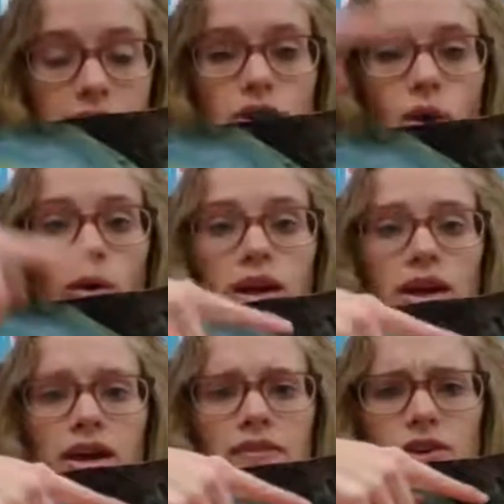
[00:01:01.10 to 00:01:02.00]
So
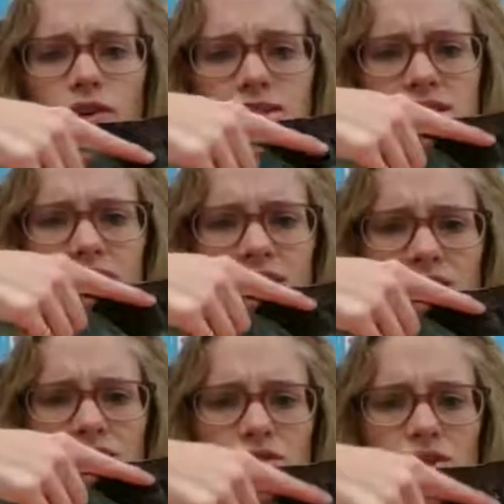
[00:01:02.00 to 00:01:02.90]
if you're seeing
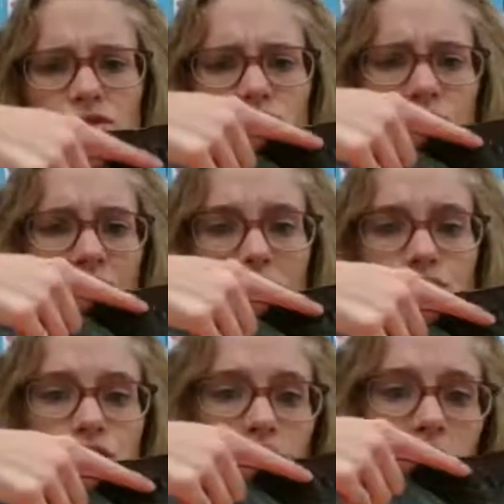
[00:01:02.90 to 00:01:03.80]
little grayish
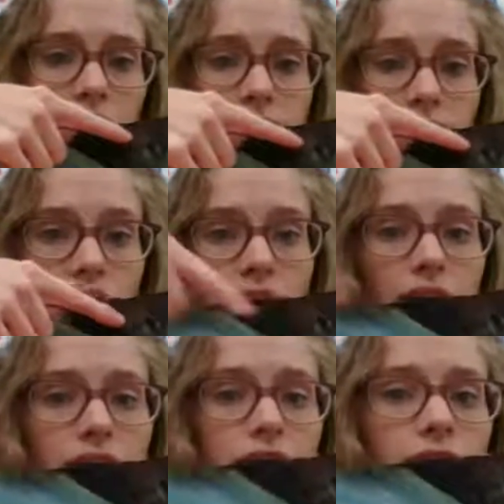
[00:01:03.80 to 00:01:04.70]
areas on the
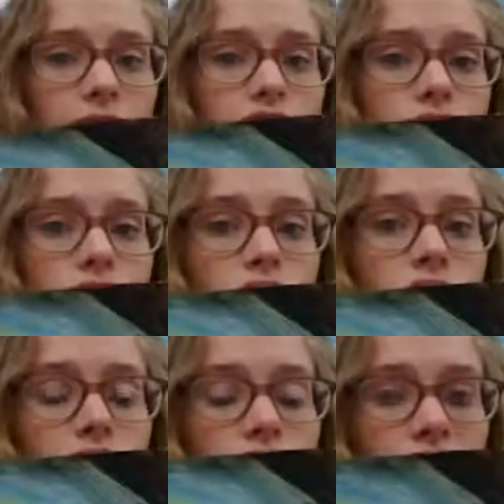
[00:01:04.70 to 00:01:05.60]
outer edge or it
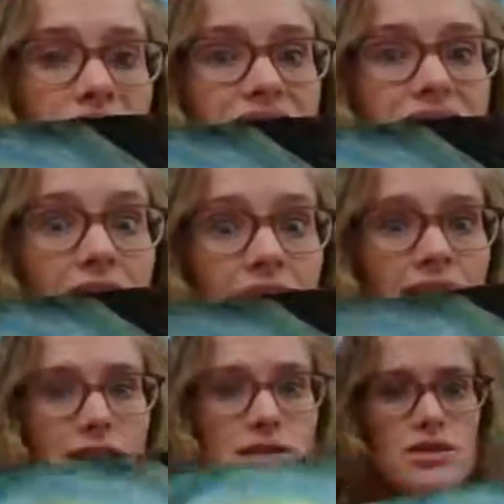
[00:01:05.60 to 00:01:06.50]
looks really light
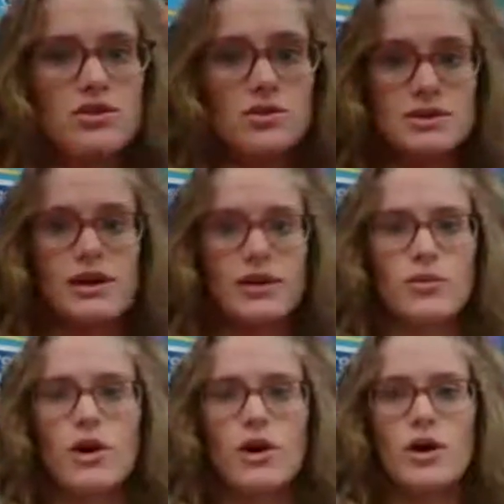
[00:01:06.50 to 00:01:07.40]
because you used a lot of
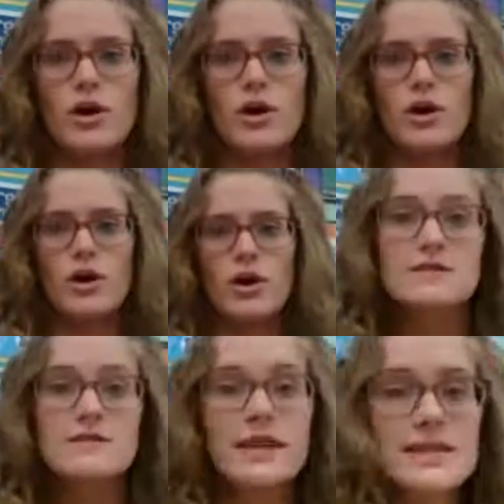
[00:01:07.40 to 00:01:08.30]
water, let's
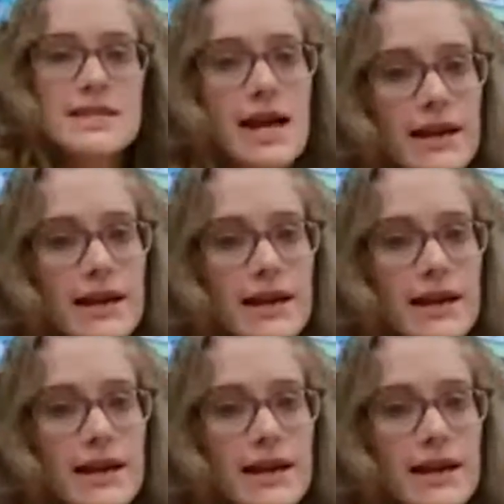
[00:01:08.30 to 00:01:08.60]
fix that